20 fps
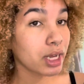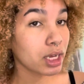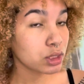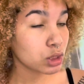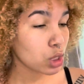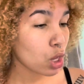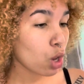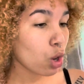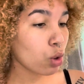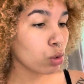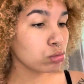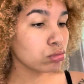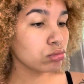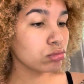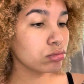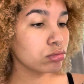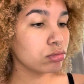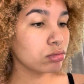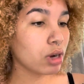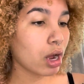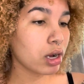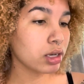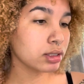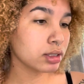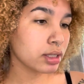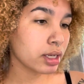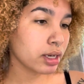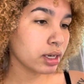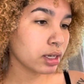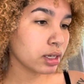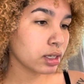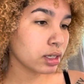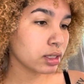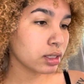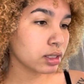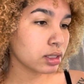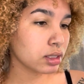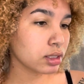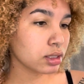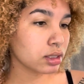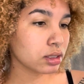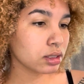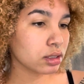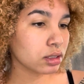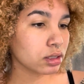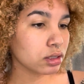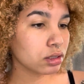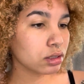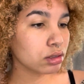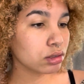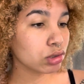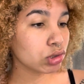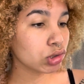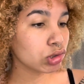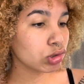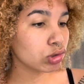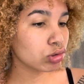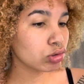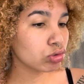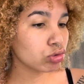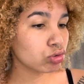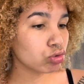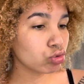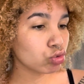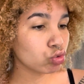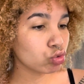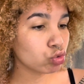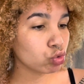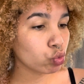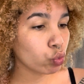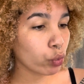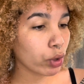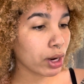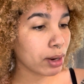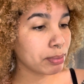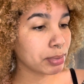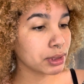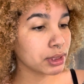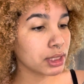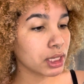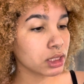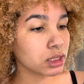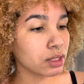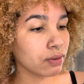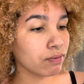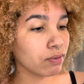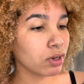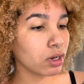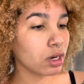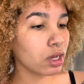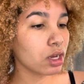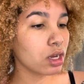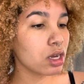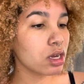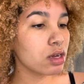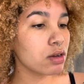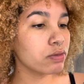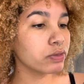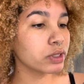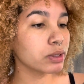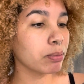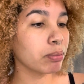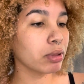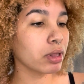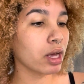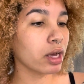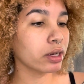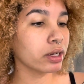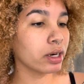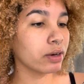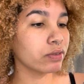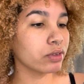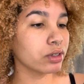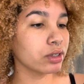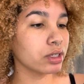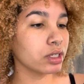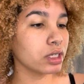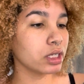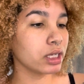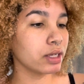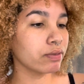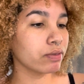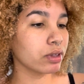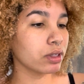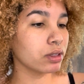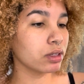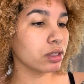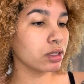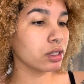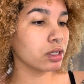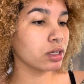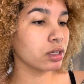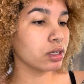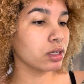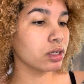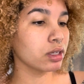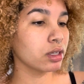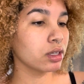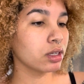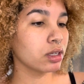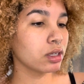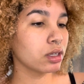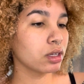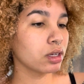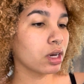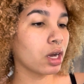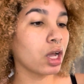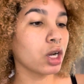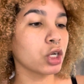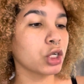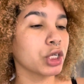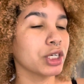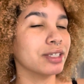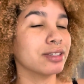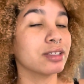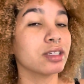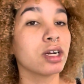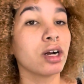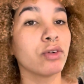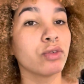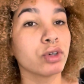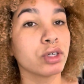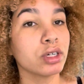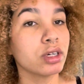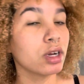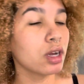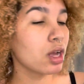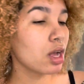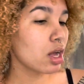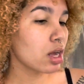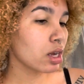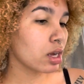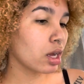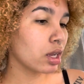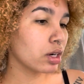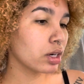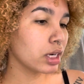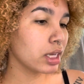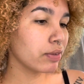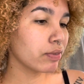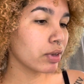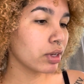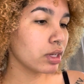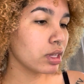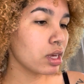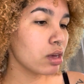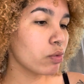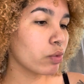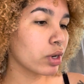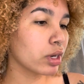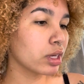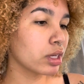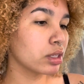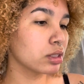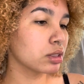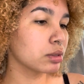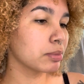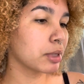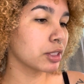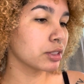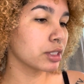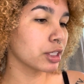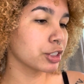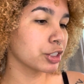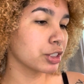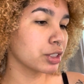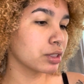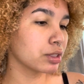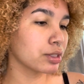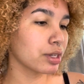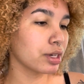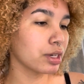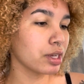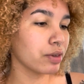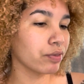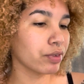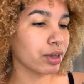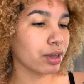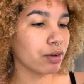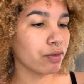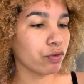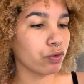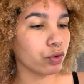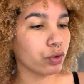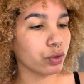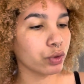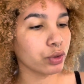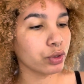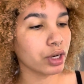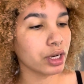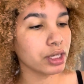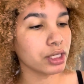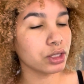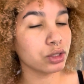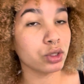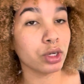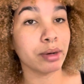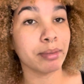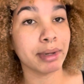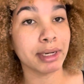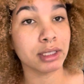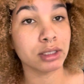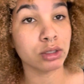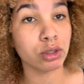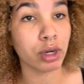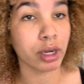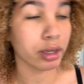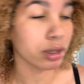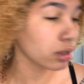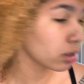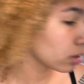so now it says wear protective gloves, apply cover evenly, color, color, evenly, Working in small sections and leave in for at least 30 minutes. Okay.